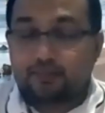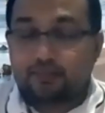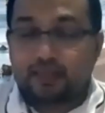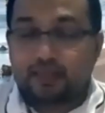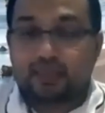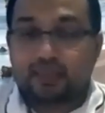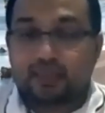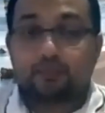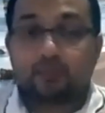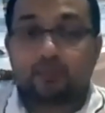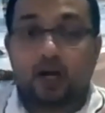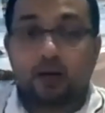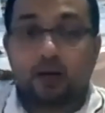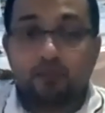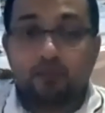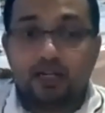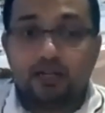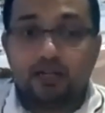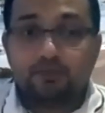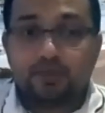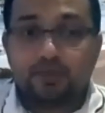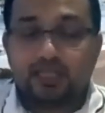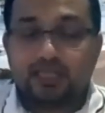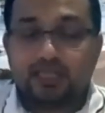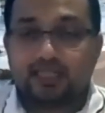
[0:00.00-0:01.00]
But the
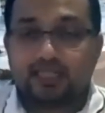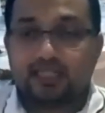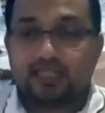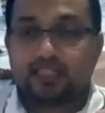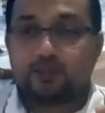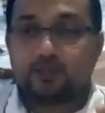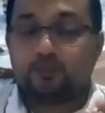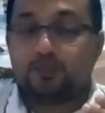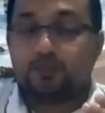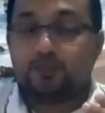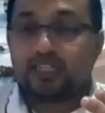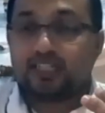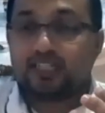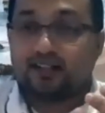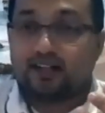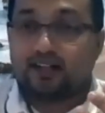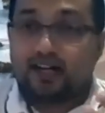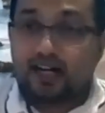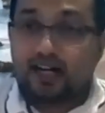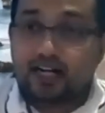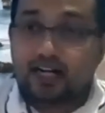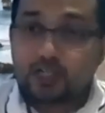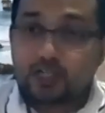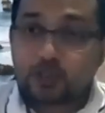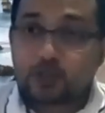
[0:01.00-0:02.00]
problem is it's a bit
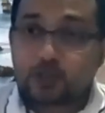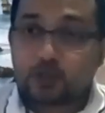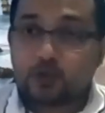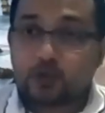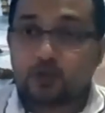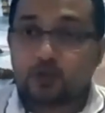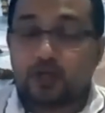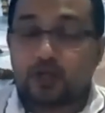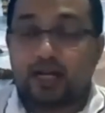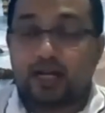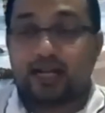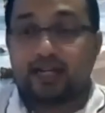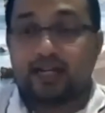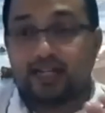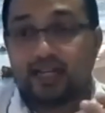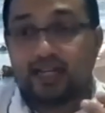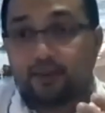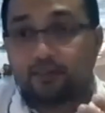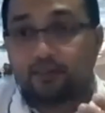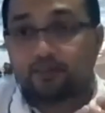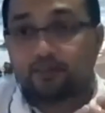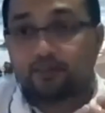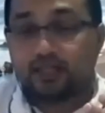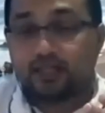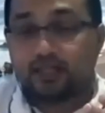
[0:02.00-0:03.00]
hard to
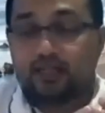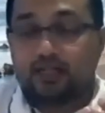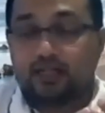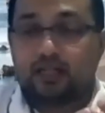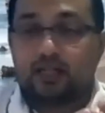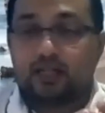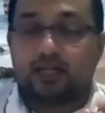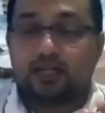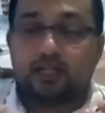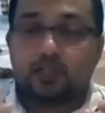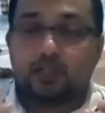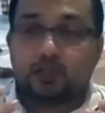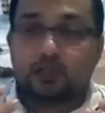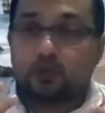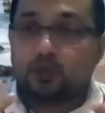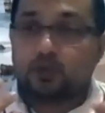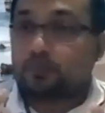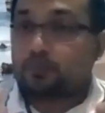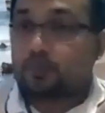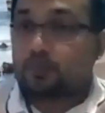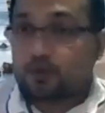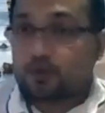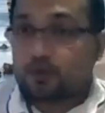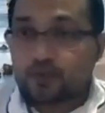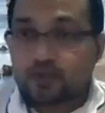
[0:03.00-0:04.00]
adapt to the
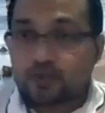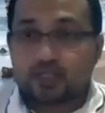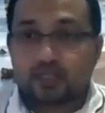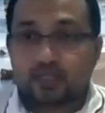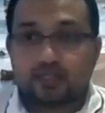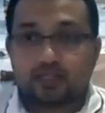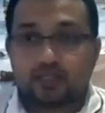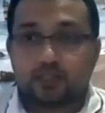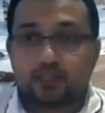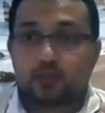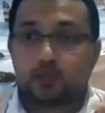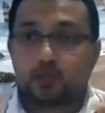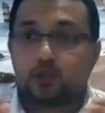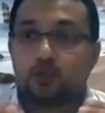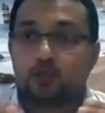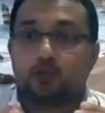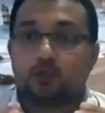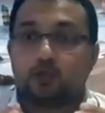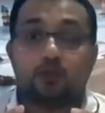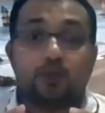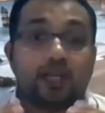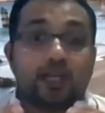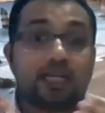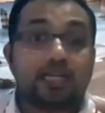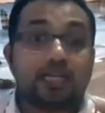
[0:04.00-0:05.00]
professionals to
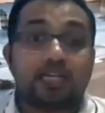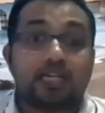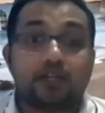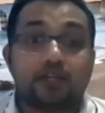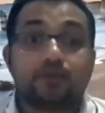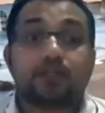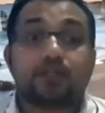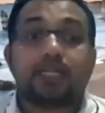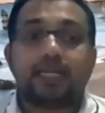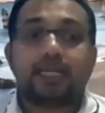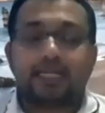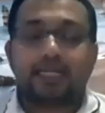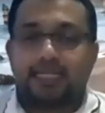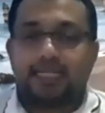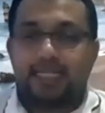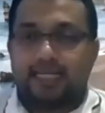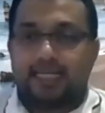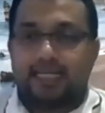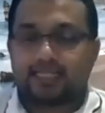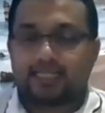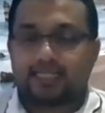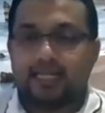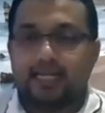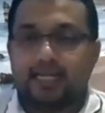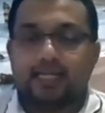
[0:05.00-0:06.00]
very new
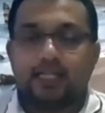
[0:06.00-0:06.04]
techniques.